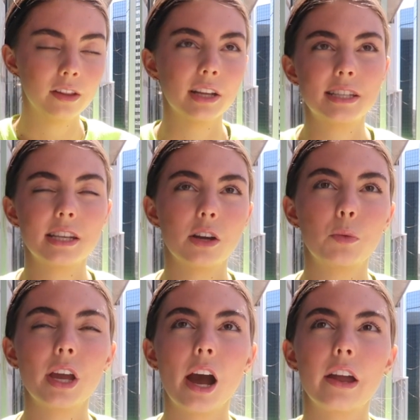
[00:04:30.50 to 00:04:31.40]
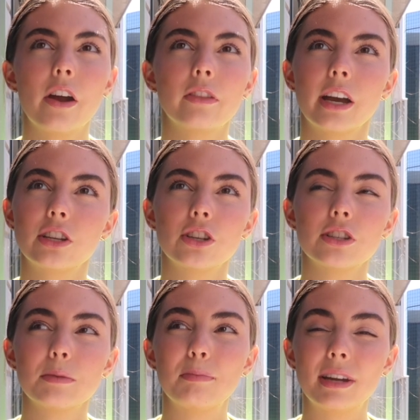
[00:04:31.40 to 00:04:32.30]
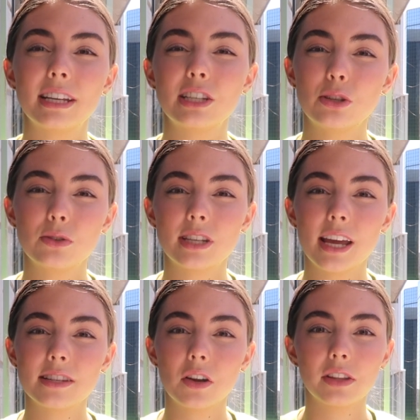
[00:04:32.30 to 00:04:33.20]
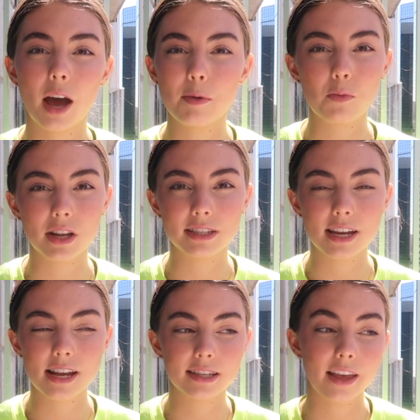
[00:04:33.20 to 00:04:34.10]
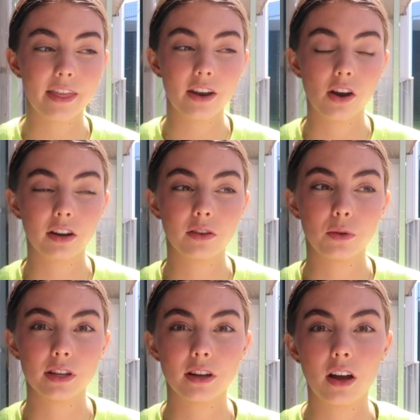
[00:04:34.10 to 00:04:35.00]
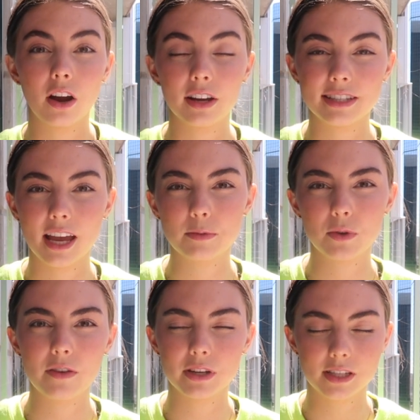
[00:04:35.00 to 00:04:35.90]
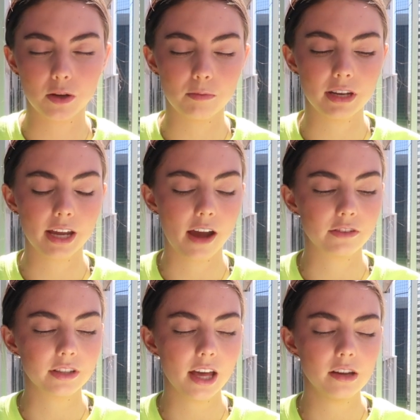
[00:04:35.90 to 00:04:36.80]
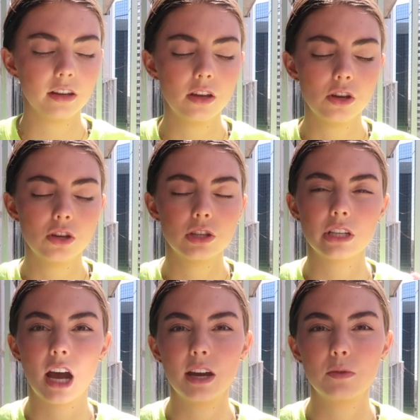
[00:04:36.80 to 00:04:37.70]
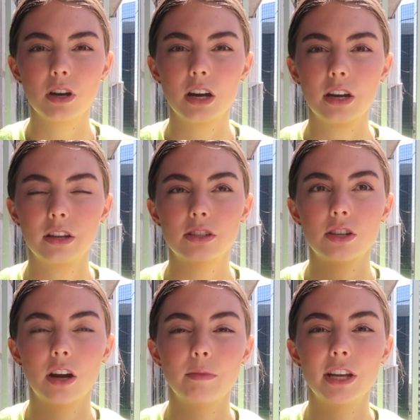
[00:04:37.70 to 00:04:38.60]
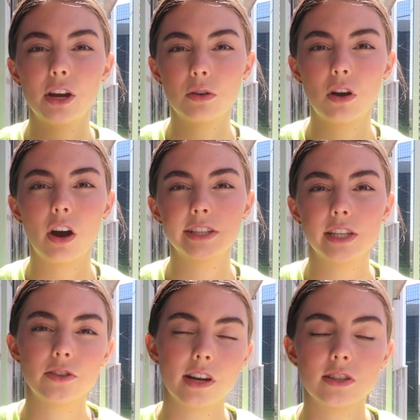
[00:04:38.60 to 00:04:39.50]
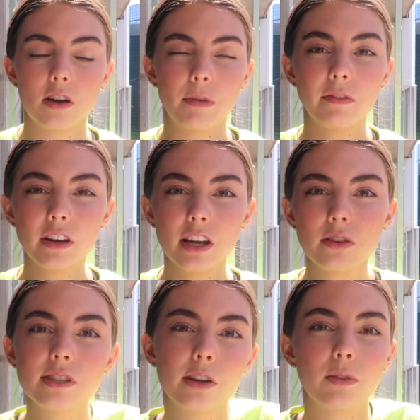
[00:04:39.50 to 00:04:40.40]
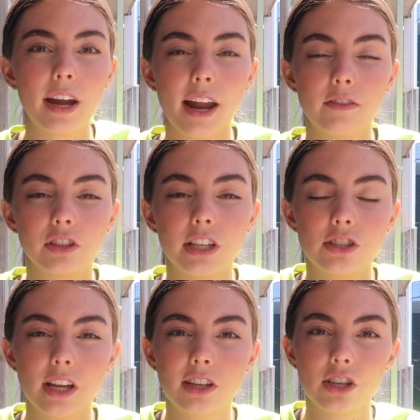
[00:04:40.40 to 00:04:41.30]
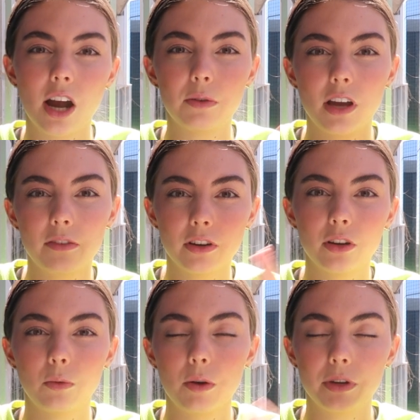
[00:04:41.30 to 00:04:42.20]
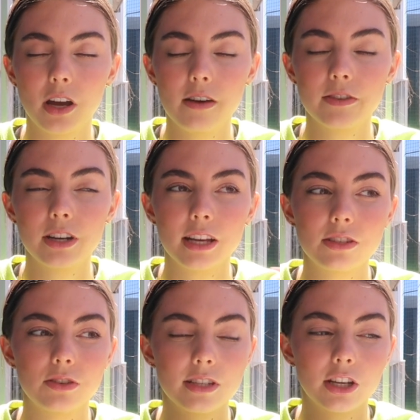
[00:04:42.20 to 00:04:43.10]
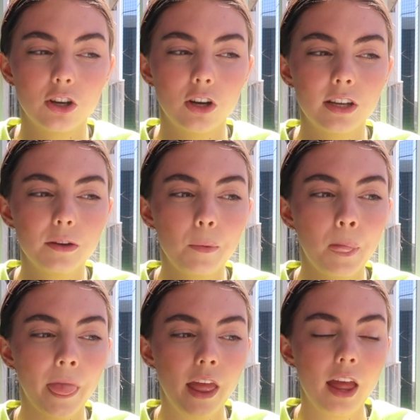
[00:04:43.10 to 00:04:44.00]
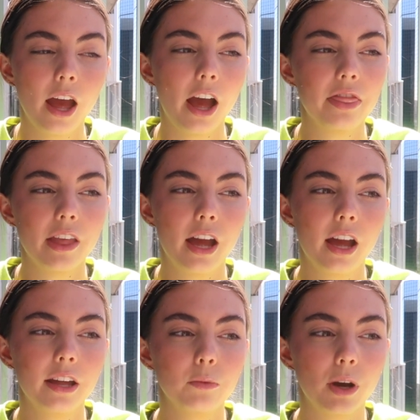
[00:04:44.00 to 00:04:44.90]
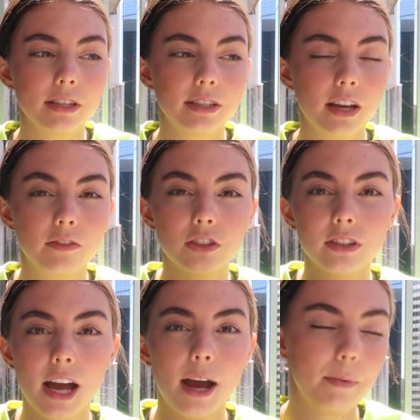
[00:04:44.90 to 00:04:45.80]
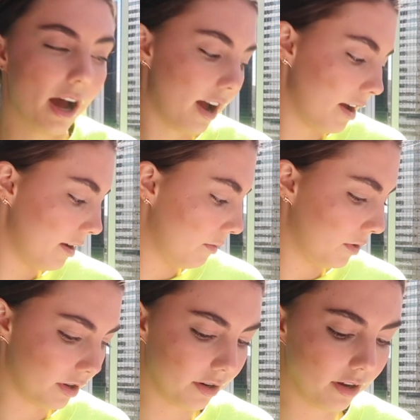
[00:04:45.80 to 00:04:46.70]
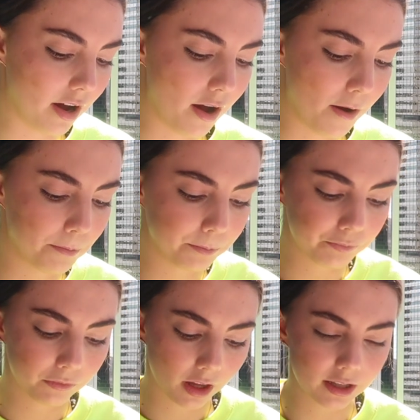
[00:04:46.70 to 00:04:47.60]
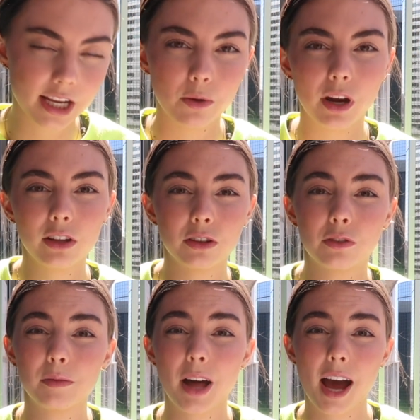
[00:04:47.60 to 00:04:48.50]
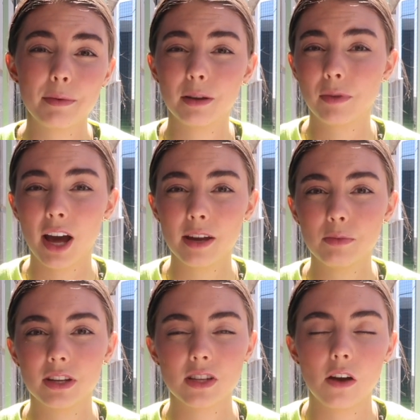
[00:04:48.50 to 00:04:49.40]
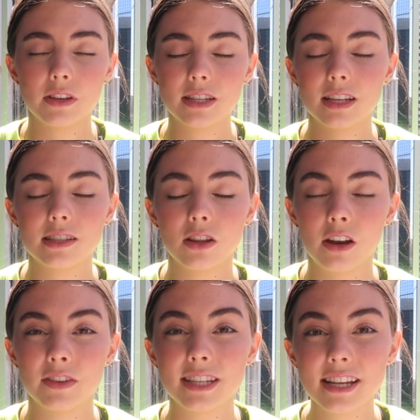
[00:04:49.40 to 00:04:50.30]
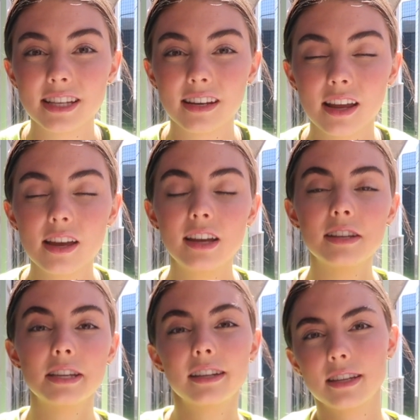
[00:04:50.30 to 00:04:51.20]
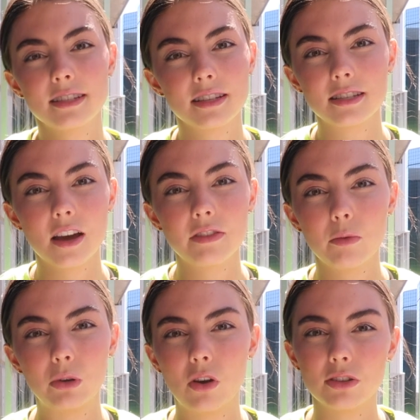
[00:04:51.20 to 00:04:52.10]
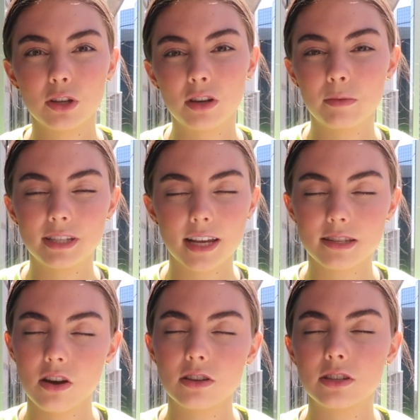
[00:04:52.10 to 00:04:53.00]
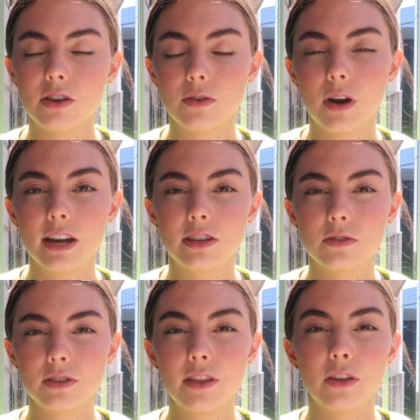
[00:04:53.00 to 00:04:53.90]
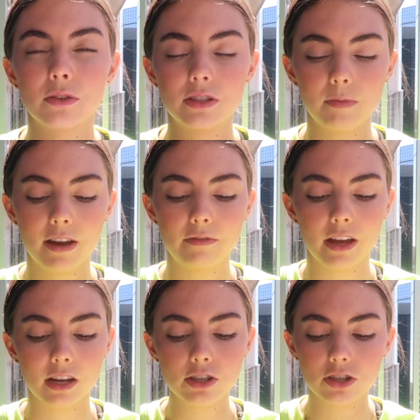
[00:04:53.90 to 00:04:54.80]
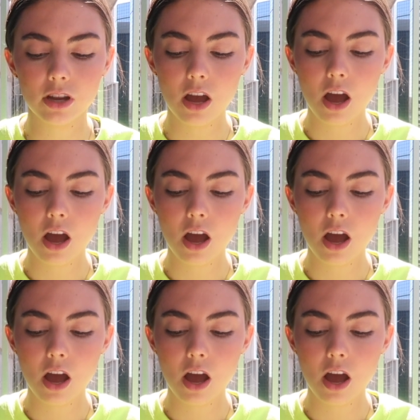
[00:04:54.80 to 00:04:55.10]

let's see here, we had our lectures Monday, Tuesdays, our lab on Wednesdays, and then our exams were every single Monday after that. So I would start my note cards, as you guys saw in my videos, right after each lecture. I would cover what we covered as soon as I could. And then Wednesday after lab, I would take what I learned from lab and apply it, because obviously it's a lot of assessing techniques and stuff that we were also going to be tested on, so I used those to my advantage.